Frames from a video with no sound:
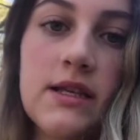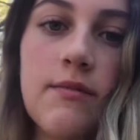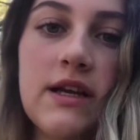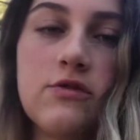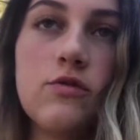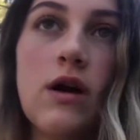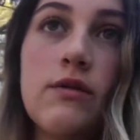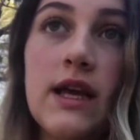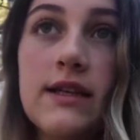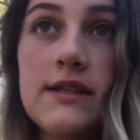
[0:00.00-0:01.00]
and my
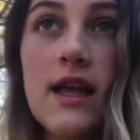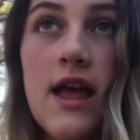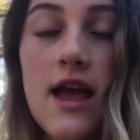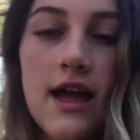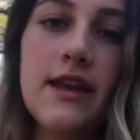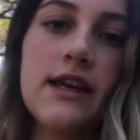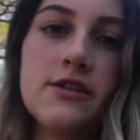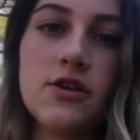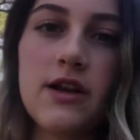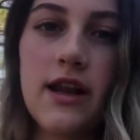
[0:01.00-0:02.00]
surroundings and
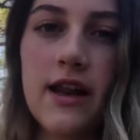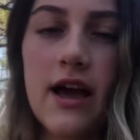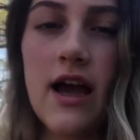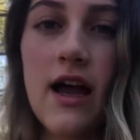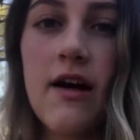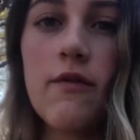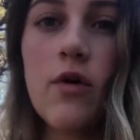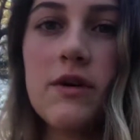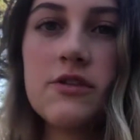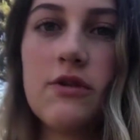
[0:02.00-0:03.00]
nature and I have
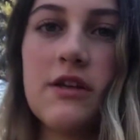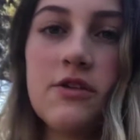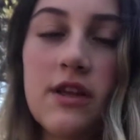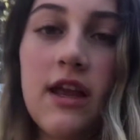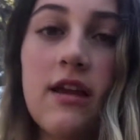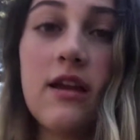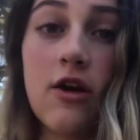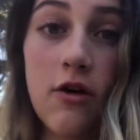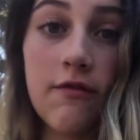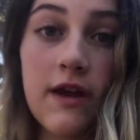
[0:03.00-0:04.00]
always tried to take
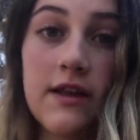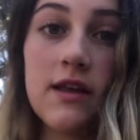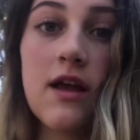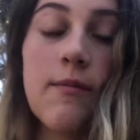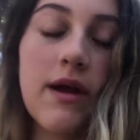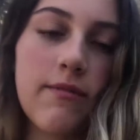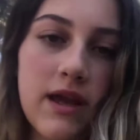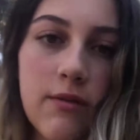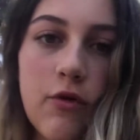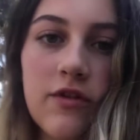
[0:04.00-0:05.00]
care of it by
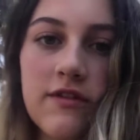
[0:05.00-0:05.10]
being more